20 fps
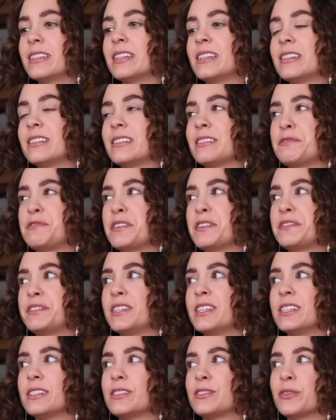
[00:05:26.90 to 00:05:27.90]
it is the
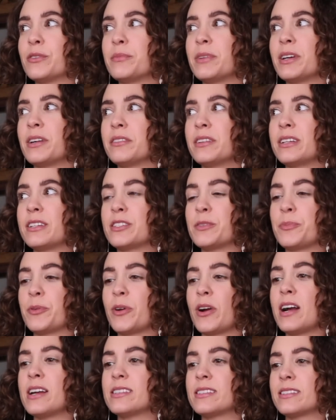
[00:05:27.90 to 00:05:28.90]
fifties, so I'm not really
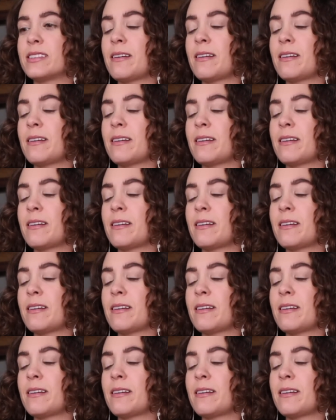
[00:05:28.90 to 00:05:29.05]
surprised.